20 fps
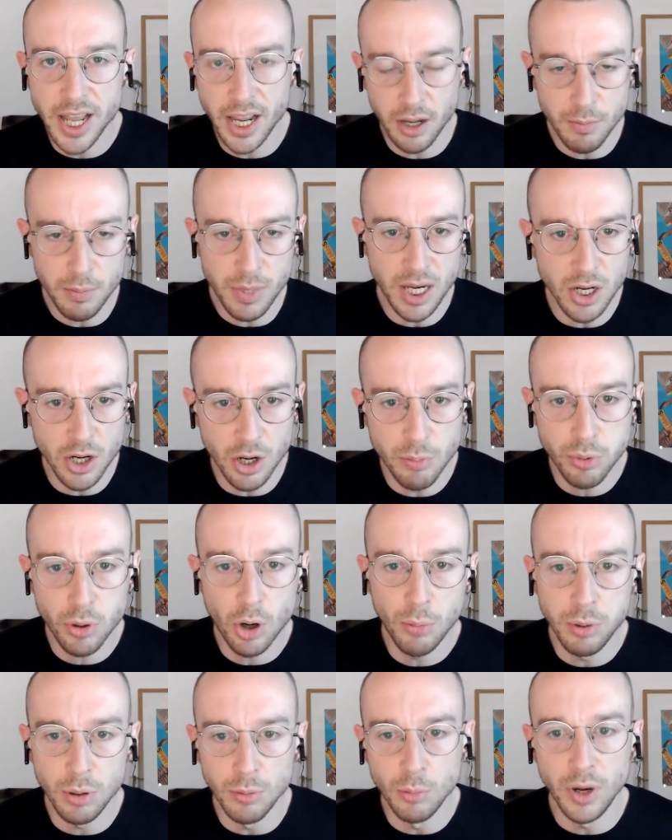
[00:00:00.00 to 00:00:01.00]
and there can be no
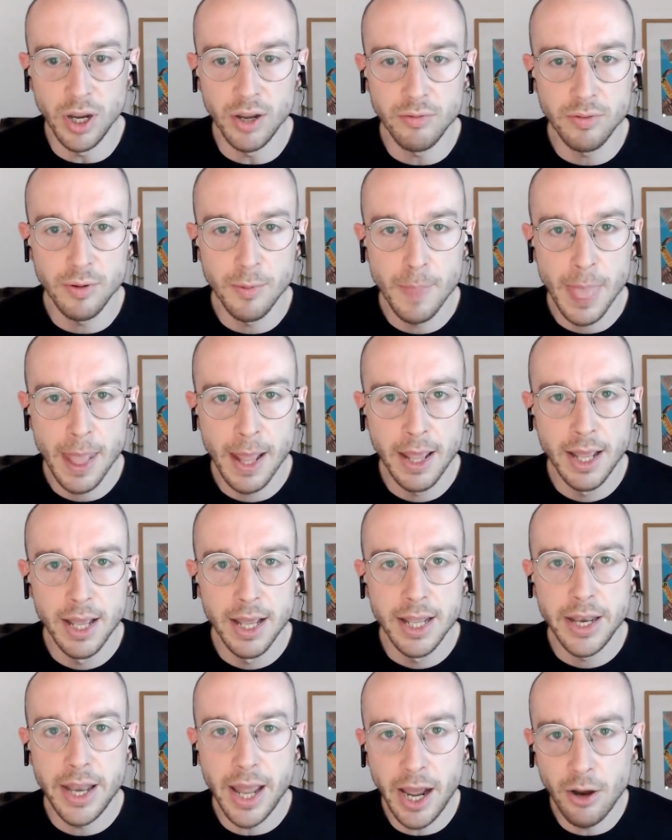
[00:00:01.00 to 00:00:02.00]
problem with.
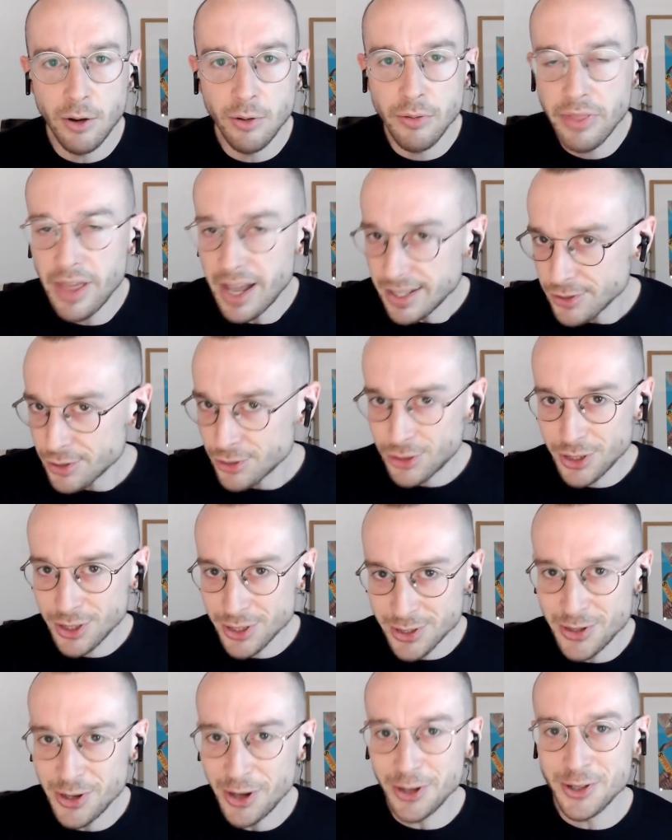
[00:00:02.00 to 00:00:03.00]
Now, that's
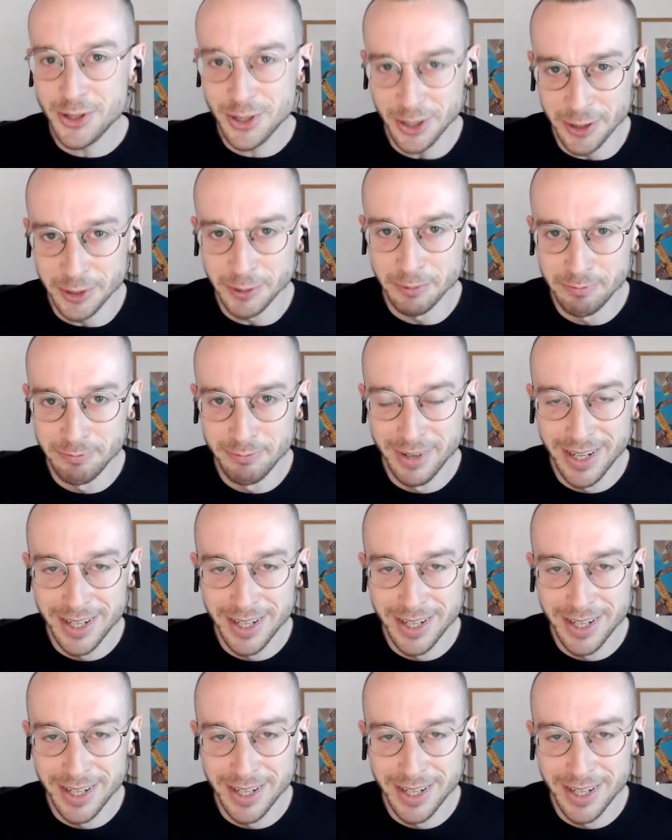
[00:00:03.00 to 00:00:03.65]
just not true.